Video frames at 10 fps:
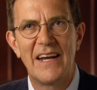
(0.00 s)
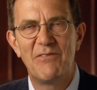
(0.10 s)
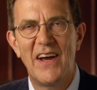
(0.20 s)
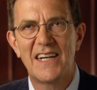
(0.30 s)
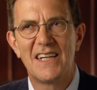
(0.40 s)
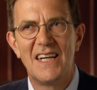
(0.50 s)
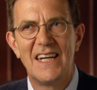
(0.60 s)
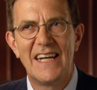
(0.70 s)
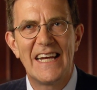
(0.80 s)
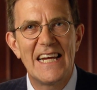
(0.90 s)
In fact,
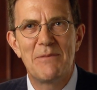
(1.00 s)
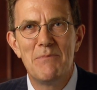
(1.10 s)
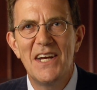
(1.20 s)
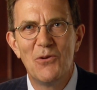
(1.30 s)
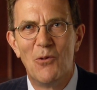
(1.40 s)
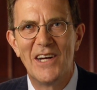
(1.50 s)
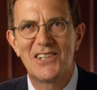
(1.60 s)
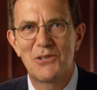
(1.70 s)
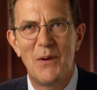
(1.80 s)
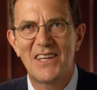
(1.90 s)
he admitted
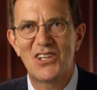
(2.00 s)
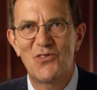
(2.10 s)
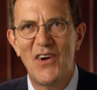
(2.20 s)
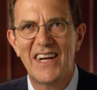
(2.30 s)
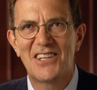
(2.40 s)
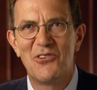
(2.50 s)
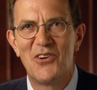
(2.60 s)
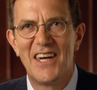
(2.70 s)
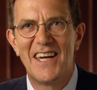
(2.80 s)
once about this fact of,